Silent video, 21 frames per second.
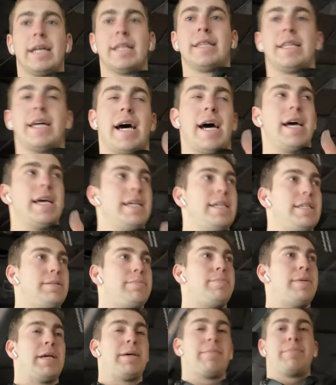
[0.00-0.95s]
that is
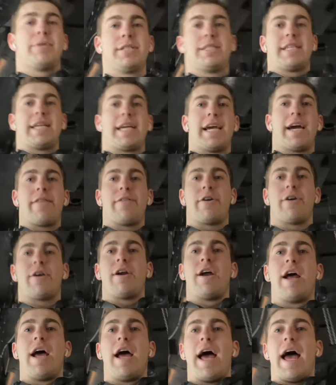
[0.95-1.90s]
being put together
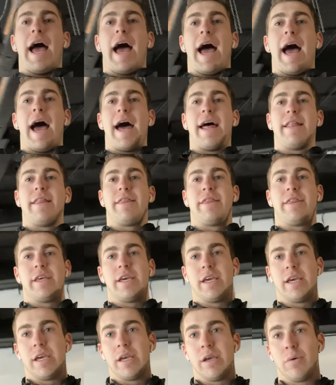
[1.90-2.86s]
at
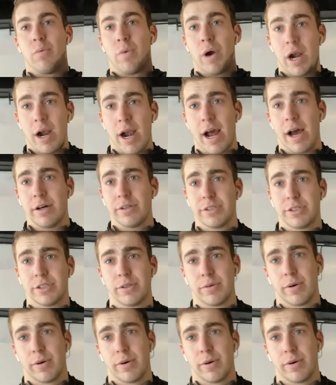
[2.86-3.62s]
the warehouse.